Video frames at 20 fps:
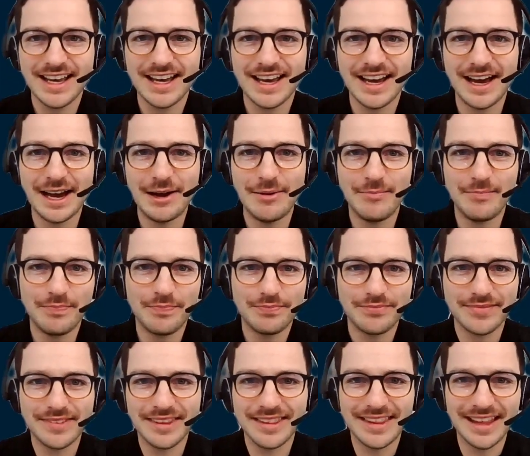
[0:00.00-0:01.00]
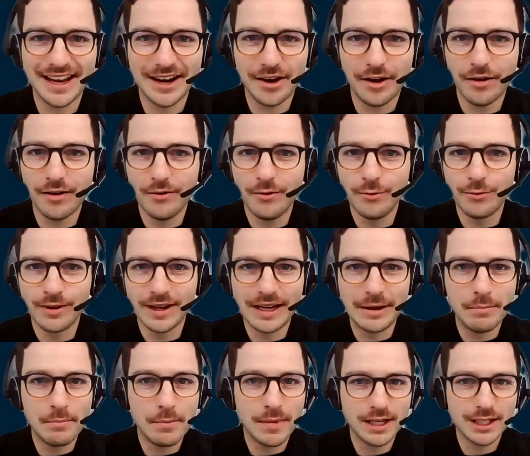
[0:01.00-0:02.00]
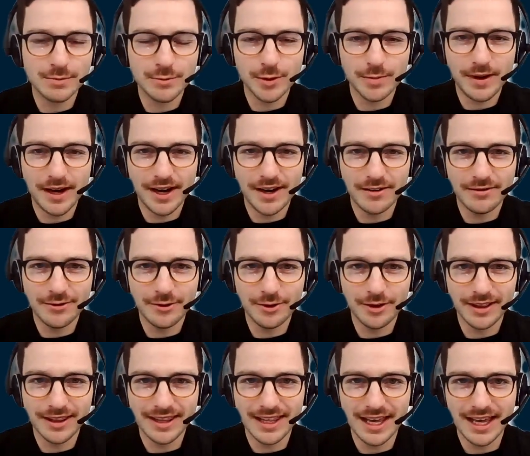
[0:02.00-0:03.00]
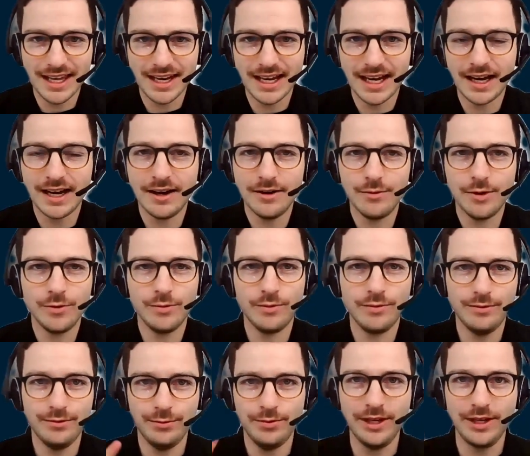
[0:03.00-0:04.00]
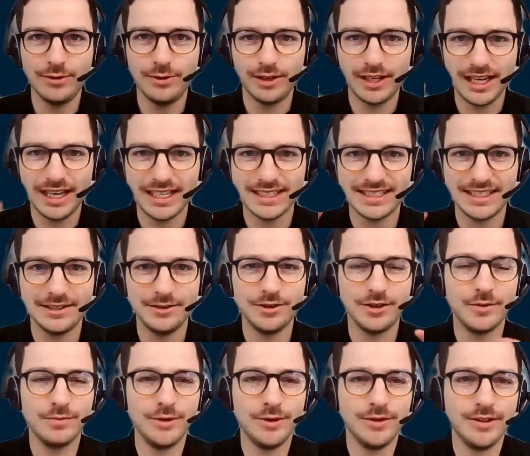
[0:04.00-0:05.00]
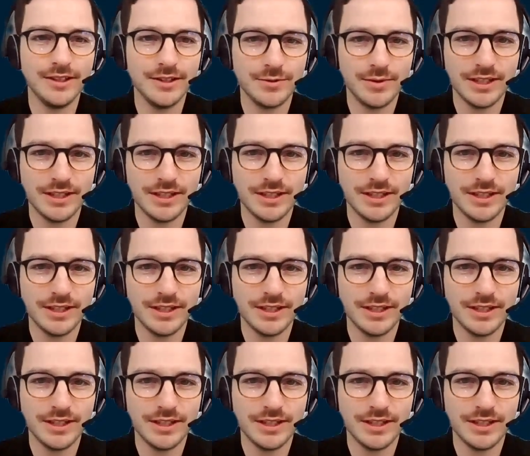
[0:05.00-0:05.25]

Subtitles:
that are really much more powerful than what we call classical computers,